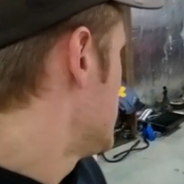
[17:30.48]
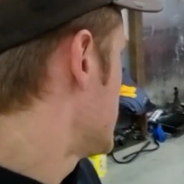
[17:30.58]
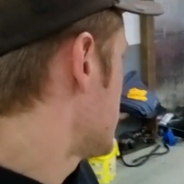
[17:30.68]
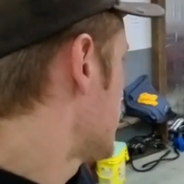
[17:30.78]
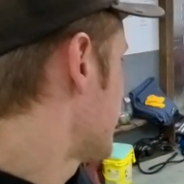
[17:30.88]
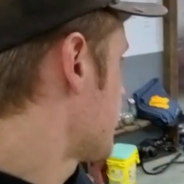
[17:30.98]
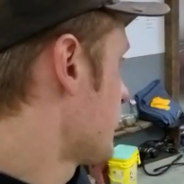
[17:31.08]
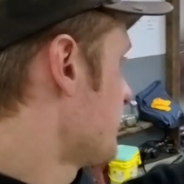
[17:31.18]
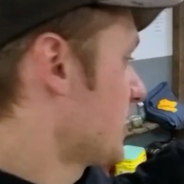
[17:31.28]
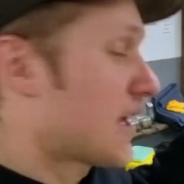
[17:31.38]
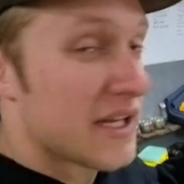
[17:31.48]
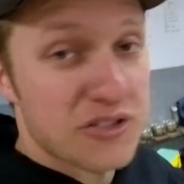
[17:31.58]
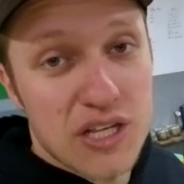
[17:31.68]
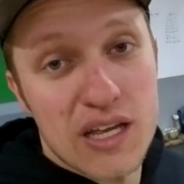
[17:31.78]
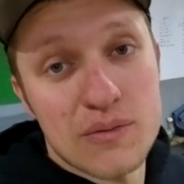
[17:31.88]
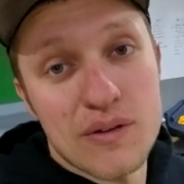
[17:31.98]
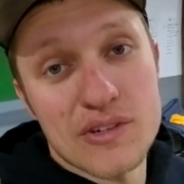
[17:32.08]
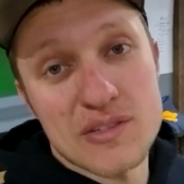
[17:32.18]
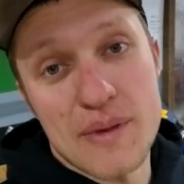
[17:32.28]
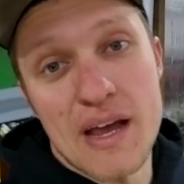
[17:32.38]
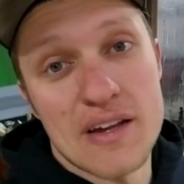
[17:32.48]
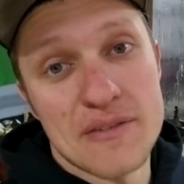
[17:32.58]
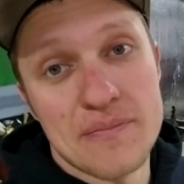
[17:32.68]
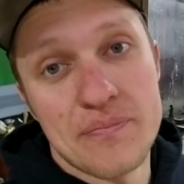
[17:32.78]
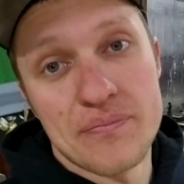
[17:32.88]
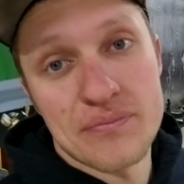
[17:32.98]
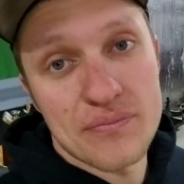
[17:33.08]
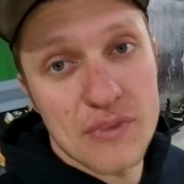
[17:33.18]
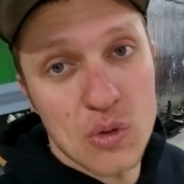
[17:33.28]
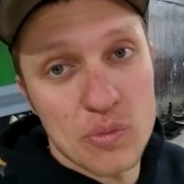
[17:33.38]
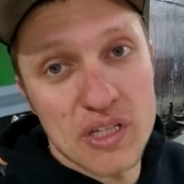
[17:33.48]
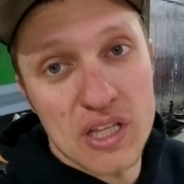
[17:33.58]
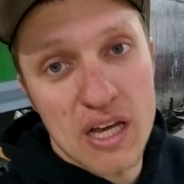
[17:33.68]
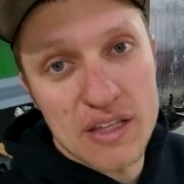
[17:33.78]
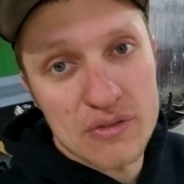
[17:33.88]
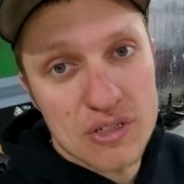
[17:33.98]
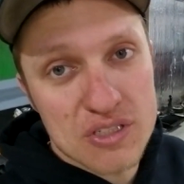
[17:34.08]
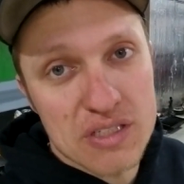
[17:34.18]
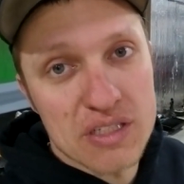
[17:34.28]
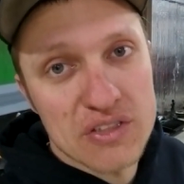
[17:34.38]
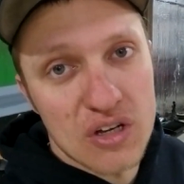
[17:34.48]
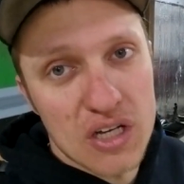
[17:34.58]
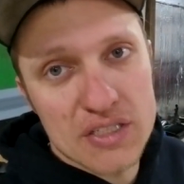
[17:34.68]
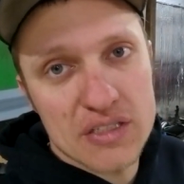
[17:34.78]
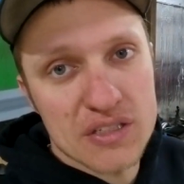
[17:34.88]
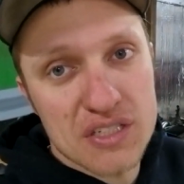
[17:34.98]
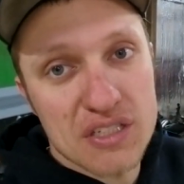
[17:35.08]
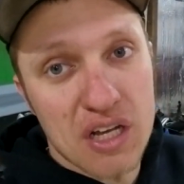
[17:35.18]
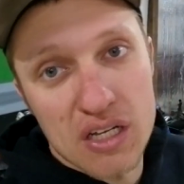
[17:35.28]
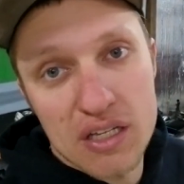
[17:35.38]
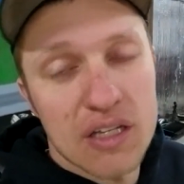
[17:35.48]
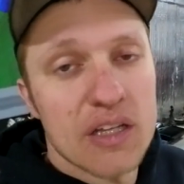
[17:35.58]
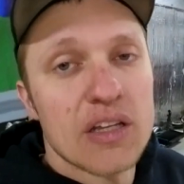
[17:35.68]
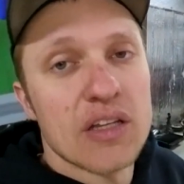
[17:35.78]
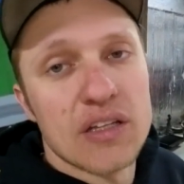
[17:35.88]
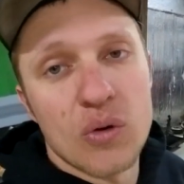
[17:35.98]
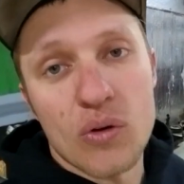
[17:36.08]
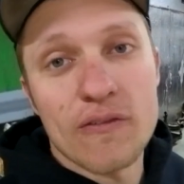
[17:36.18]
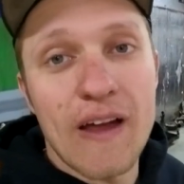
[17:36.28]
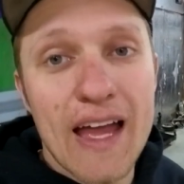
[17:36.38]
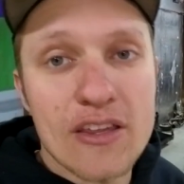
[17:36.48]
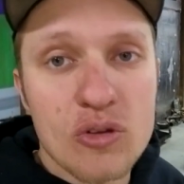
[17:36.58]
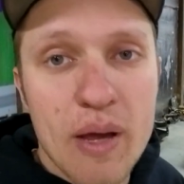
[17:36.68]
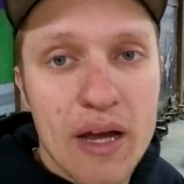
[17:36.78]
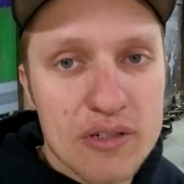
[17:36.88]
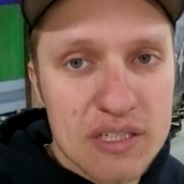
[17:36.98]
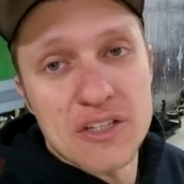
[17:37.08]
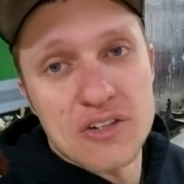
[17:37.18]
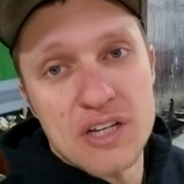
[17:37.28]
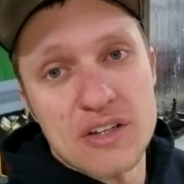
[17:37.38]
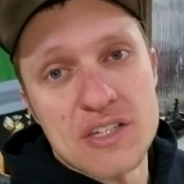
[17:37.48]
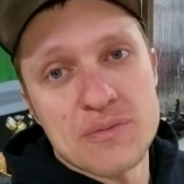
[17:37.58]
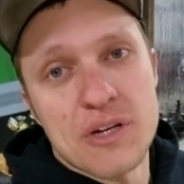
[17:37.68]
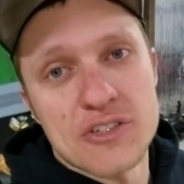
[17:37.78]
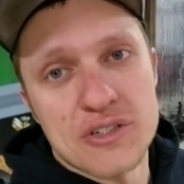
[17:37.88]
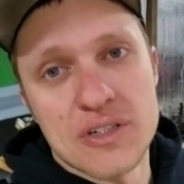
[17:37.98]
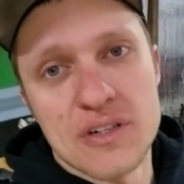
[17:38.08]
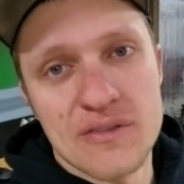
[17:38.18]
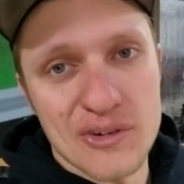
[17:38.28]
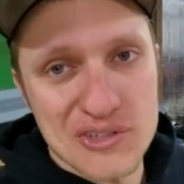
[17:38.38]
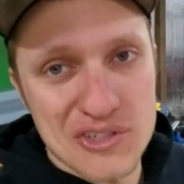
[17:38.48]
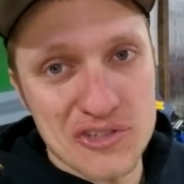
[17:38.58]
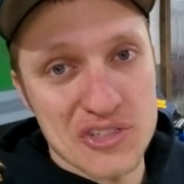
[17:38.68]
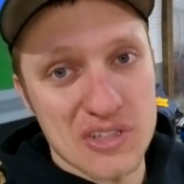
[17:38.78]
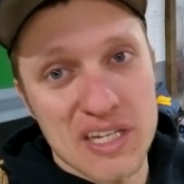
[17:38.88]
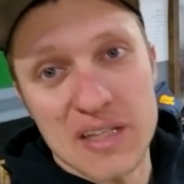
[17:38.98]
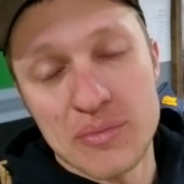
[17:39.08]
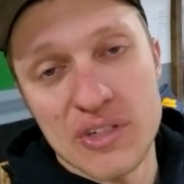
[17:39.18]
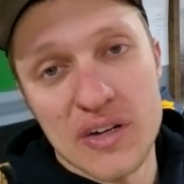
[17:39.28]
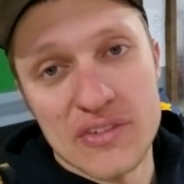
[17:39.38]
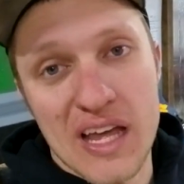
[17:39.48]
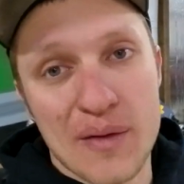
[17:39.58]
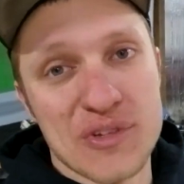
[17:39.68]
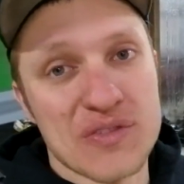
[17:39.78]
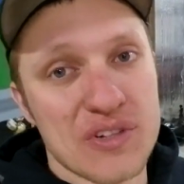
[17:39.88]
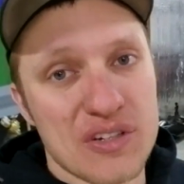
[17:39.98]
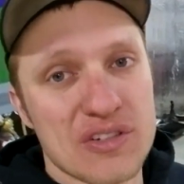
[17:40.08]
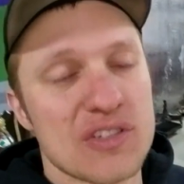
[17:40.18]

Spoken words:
And then from the catch can, wherever it's mounted, there will be a line that runs to the exhaust to suck or vacuum out the crankcase pressure versus just letting it bleed off the atmosphere.